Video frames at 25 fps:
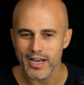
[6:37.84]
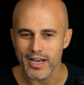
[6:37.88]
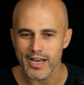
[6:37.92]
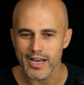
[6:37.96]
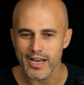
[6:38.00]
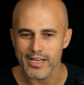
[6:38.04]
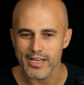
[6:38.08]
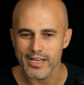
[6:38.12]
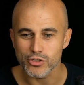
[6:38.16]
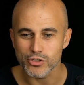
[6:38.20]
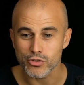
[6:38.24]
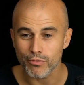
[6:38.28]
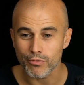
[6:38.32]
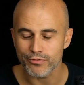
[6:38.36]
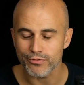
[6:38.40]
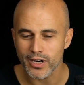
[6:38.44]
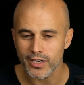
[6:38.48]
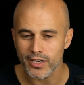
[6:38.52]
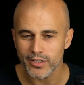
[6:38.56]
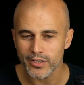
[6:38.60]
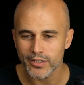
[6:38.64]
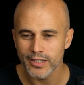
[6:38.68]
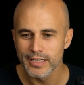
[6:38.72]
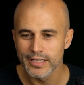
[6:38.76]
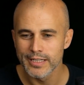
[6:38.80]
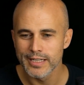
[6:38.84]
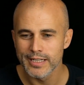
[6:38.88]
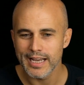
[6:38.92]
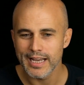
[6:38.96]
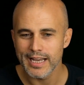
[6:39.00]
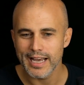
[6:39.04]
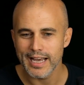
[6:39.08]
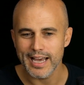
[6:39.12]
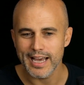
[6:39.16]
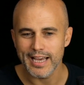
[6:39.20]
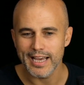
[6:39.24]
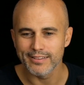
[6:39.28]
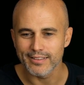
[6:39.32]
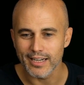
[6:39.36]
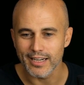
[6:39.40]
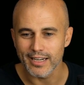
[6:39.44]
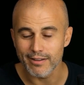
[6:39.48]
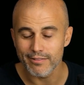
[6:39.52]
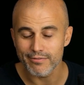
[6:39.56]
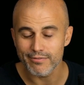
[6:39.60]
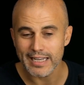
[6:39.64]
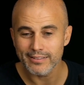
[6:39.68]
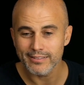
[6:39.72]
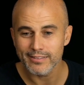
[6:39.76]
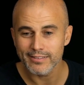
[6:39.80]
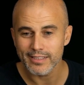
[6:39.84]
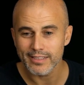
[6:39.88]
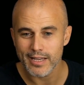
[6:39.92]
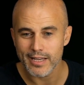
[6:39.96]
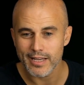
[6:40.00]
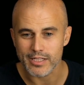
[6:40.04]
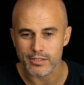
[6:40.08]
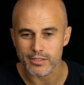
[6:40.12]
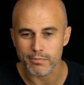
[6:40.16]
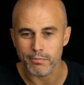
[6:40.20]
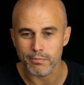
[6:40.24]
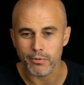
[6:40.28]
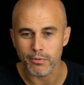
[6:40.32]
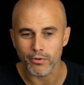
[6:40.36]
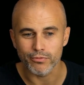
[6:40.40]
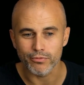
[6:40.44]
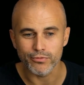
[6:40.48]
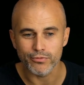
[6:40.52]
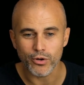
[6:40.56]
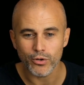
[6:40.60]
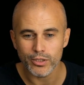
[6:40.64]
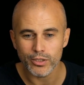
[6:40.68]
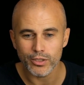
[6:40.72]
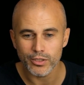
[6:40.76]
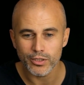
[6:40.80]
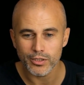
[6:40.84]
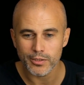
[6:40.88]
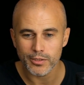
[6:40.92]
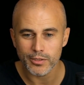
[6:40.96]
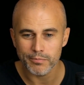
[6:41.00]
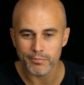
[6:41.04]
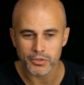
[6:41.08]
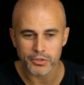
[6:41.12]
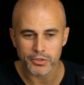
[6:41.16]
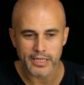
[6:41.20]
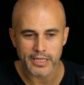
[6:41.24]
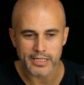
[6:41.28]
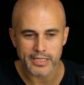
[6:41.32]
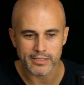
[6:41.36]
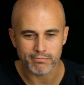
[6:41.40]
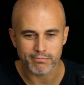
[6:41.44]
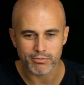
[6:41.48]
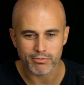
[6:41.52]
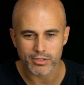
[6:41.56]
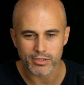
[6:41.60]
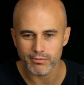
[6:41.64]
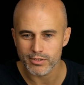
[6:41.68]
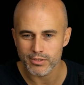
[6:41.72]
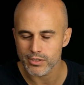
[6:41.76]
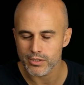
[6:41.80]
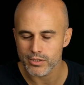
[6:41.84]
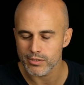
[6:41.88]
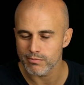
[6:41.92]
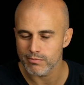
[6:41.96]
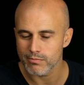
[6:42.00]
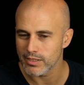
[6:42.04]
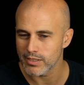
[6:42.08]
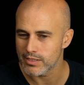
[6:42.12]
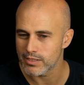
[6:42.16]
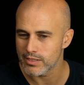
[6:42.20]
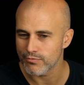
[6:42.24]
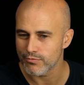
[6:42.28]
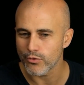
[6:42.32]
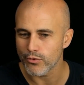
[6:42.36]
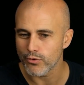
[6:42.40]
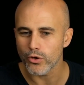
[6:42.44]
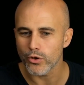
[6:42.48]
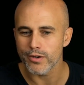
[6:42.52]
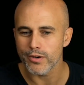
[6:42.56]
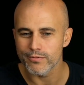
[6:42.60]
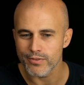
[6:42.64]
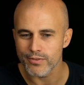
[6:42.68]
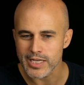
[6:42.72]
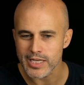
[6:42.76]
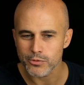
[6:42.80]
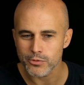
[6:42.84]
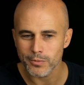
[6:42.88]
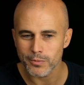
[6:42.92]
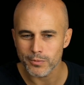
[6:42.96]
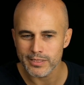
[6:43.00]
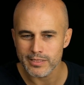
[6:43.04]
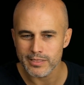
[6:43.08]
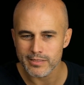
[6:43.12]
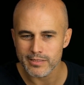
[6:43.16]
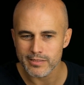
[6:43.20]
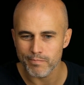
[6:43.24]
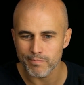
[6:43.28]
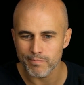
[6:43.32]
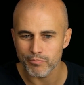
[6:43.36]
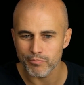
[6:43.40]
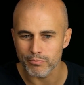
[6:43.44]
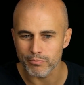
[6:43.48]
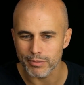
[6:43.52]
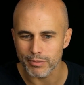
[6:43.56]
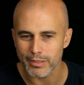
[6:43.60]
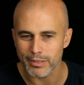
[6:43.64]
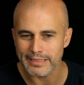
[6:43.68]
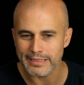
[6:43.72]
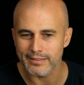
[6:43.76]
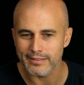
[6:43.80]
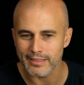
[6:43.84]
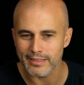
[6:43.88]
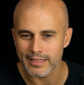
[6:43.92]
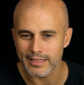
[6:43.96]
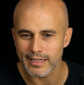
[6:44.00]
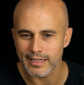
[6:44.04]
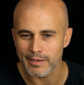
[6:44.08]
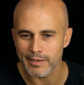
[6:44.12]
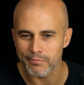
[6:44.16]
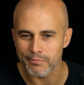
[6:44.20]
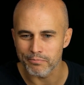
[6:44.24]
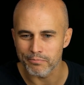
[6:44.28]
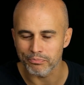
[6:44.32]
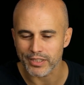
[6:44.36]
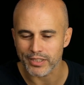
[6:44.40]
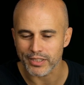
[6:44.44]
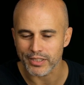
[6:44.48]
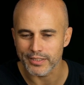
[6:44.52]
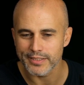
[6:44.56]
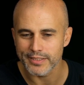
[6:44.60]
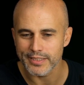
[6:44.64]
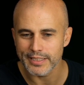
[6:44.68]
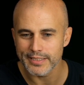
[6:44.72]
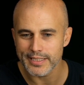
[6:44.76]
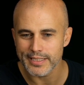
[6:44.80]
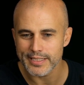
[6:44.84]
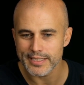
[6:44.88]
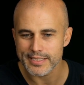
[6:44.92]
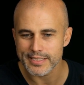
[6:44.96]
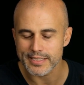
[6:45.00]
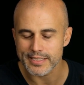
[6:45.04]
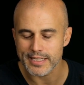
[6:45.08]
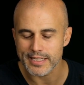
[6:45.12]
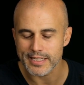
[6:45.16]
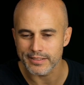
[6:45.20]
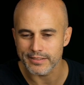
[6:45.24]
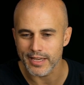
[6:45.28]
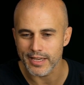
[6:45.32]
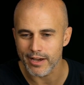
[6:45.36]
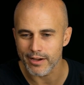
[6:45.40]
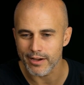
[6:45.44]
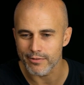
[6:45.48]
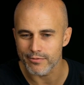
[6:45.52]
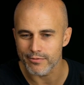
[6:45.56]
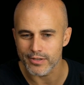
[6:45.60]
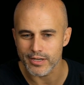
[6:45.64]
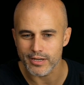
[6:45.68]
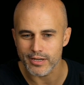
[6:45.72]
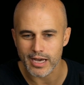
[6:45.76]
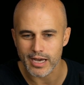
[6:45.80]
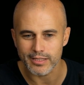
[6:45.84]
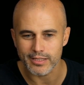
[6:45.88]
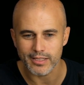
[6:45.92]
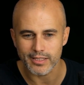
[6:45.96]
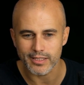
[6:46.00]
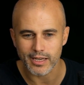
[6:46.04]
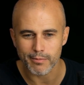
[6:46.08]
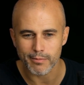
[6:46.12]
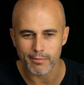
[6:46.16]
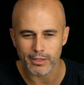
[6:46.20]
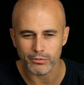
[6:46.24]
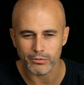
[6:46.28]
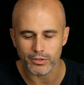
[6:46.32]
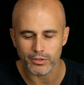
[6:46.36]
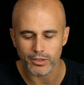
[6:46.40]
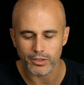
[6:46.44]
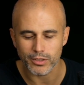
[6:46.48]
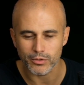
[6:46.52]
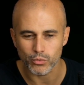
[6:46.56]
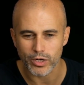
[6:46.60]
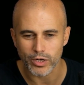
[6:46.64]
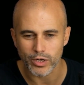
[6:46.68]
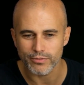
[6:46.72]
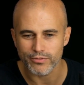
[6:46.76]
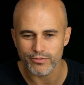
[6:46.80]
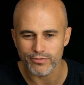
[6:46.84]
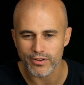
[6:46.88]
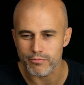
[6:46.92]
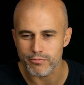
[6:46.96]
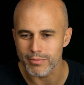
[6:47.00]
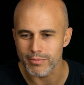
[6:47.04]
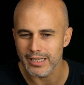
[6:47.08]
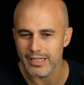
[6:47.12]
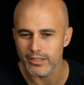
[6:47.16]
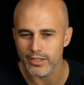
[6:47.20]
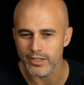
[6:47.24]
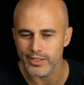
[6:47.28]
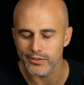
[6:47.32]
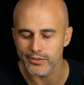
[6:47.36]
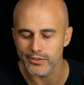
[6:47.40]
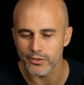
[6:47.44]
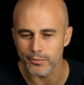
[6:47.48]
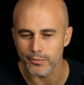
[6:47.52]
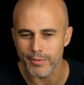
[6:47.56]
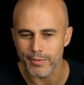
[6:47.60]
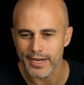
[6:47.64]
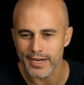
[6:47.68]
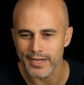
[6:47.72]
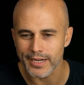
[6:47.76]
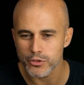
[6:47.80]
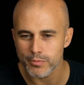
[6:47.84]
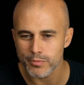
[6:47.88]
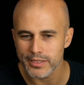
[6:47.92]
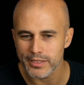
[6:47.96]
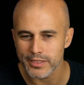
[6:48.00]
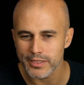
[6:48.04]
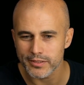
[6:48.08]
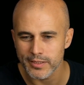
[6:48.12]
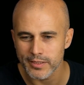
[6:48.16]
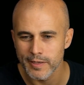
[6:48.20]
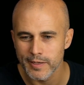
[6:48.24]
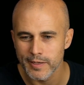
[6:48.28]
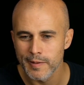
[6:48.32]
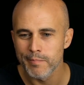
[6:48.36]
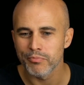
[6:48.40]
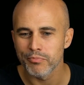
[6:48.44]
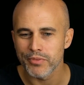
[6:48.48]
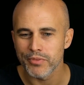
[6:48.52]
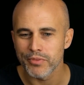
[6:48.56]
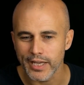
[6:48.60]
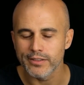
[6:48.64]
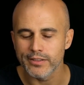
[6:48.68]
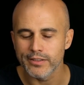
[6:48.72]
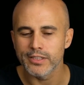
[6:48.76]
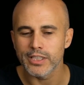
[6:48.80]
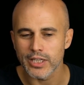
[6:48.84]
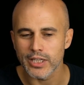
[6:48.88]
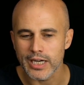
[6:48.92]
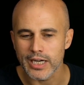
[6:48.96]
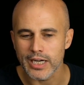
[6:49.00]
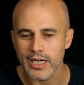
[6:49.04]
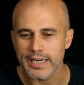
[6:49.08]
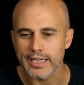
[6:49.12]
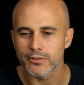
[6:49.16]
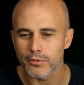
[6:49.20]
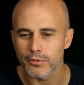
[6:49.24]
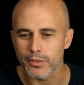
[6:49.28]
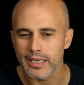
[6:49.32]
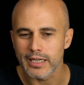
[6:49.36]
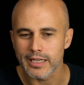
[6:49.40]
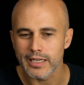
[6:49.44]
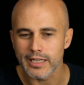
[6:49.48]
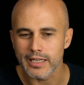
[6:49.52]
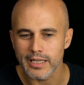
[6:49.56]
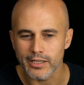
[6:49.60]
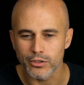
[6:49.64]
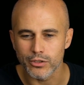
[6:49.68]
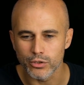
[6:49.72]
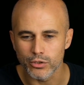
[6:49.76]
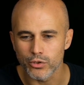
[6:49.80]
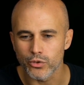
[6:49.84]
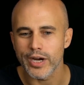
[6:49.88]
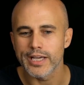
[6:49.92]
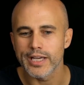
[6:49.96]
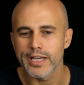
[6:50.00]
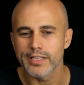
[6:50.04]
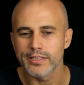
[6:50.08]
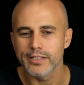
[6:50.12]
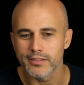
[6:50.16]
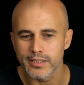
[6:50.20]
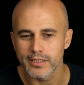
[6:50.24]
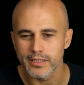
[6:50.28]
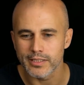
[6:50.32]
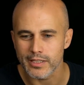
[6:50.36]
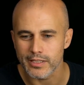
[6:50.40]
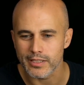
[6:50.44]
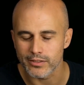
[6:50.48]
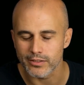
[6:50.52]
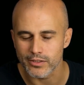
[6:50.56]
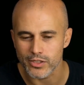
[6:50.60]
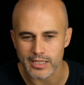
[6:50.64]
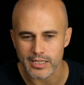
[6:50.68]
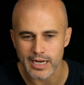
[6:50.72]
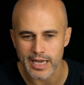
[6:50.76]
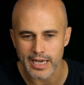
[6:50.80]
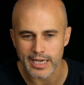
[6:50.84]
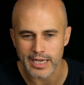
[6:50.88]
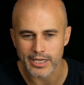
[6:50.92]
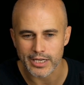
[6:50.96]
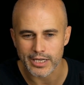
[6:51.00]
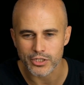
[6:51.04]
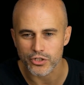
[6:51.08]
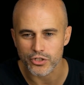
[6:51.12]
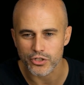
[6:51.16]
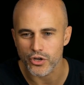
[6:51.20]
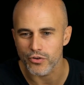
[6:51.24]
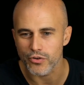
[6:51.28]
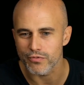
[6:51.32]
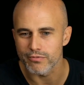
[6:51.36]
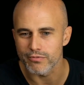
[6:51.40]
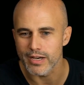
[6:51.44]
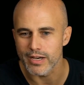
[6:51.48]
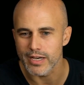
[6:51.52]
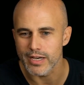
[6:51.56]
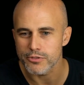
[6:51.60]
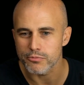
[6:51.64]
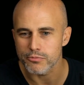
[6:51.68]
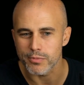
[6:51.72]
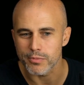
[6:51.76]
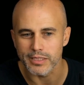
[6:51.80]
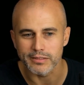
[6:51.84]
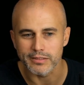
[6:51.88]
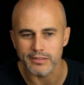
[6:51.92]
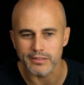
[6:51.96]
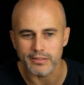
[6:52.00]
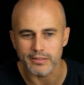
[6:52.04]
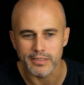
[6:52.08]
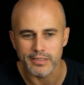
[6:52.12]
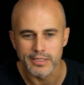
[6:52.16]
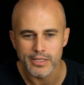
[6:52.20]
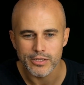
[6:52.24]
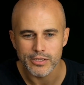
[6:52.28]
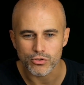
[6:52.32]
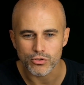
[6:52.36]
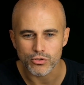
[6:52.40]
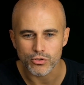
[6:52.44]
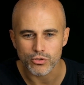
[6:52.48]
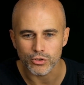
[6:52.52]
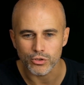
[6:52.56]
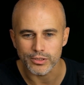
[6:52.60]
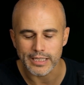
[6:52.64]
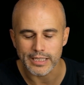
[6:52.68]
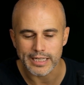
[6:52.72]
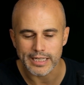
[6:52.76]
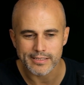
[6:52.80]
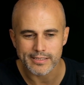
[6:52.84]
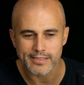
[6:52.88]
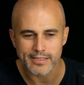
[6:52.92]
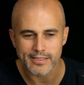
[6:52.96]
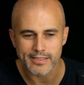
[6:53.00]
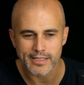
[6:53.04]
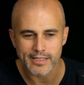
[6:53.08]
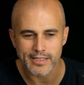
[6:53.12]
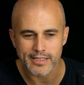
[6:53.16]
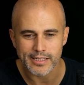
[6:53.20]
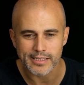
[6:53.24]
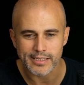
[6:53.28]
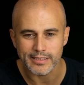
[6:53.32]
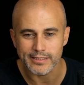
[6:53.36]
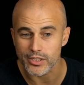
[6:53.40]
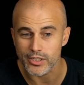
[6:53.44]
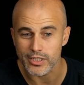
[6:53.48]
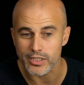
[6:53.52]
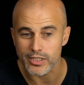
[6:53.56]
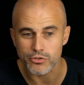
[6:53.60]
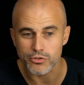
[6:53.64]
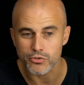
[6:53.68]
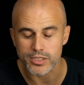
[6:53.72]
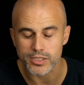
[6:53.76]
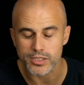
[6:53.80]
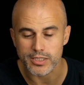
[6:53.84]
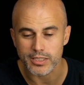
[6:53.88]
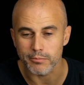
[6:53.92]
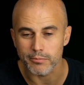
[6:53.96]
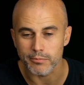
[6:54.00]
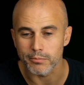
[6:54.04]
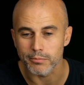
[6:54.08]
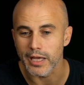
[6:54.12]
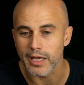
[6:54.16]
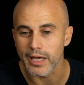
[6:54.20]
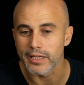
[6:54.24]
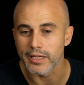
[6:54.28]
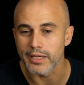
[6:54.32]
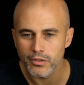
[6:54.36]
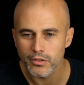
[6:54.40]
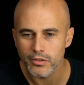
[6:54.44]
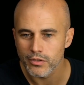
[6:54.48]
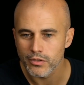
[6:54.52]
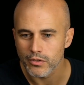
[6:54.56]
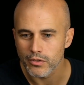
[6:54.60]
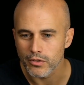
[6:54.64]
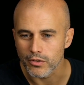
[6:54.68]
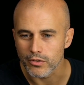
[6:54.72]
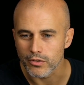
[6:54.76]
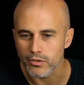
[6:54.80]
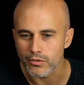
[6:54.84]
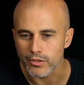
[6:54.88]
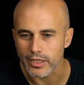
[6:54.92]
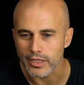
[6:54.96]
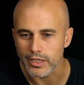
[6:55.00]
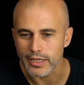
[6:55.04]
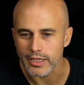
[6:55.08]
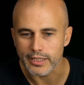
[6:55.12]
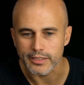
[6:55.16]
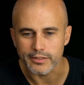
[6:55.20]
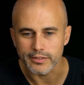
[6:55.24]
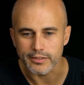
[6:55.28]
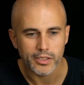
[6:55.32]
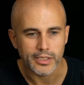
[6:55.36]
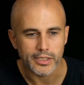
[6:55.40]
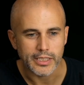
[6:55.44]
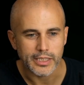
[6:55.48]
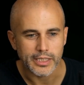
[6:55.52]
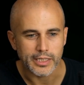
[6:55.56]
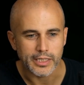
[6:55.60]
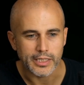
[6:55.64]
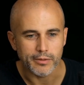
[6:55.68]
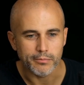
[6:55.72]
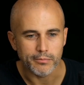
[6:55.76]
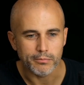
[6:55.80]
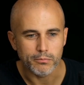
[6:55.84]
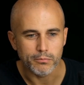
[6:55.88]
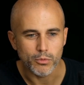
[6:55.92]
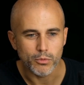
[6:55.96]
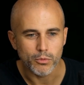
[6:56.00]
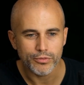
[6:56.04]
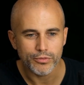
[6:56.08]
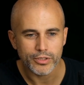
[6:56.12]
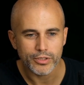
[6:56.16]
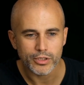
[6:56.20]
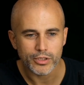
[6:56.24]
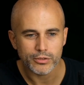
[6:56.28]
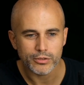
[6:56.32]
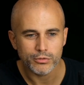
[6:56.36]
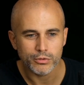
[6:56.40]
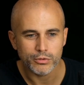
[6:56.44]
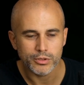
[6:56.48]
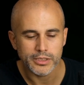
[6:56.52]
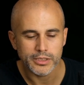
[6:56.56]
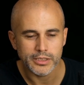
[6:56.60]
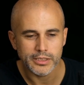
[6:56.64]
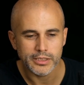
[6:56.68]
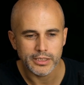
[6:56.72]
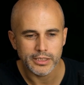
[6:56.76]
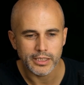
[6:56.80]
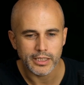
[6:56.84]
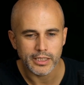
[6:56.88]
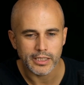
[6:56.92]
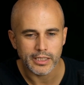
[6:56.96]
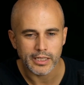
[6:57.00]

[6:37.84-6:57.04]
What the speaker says: so far. And Levante has a portfolio. Okay, it's 4 investments, but the idea is that they have, I think, about 25 million under management, and they're like really curating the selection of investment. So that's an interesting player. All right. Moving on to the